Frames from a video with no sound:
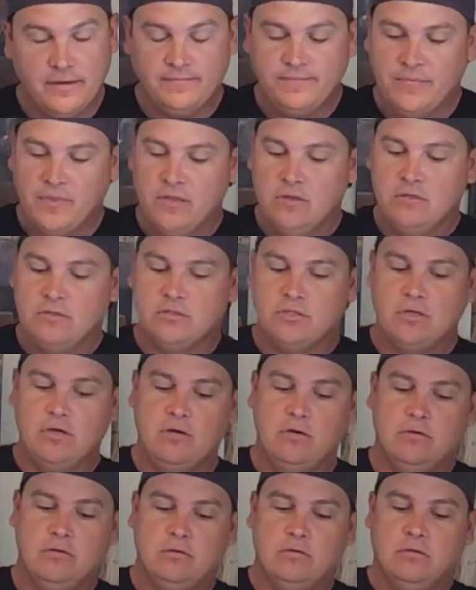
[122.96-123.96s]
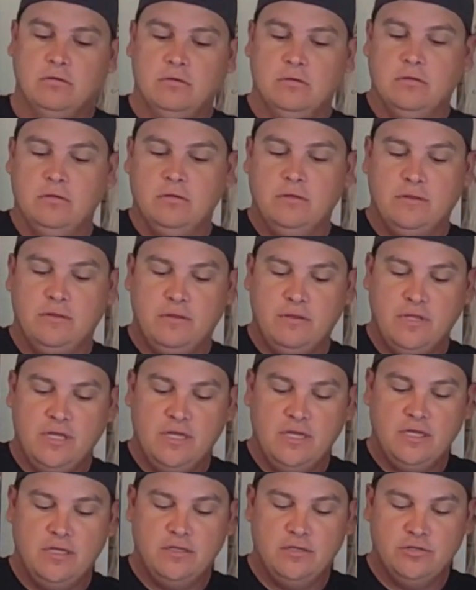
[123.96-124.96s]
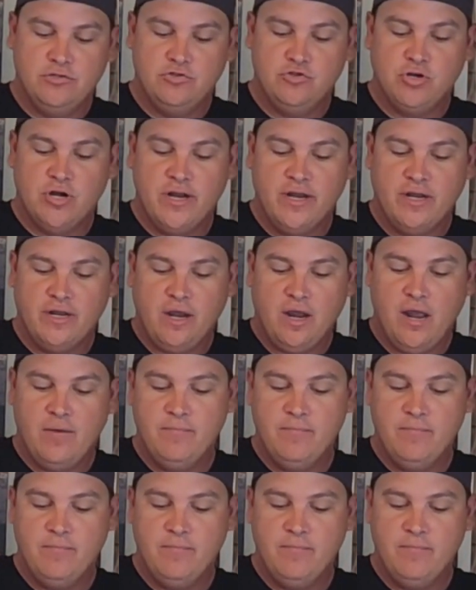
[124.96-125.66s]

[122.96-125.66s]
right? So the drink